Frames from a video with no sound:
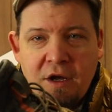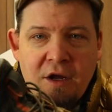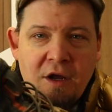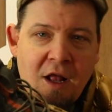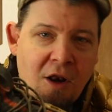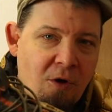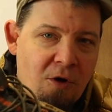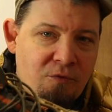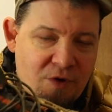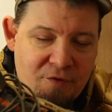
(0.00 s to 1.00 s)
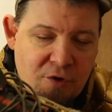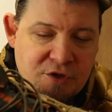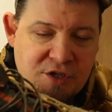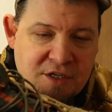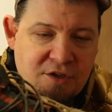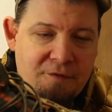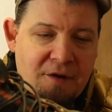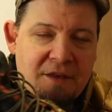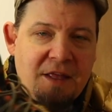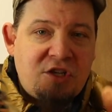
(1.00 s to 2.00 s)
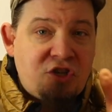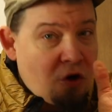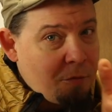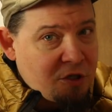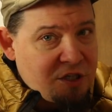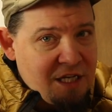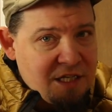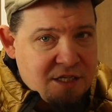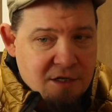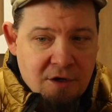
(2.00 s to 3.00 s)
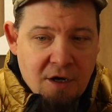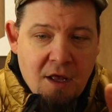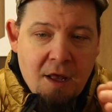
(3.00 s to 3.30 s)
along rivers and stuff like that so much easier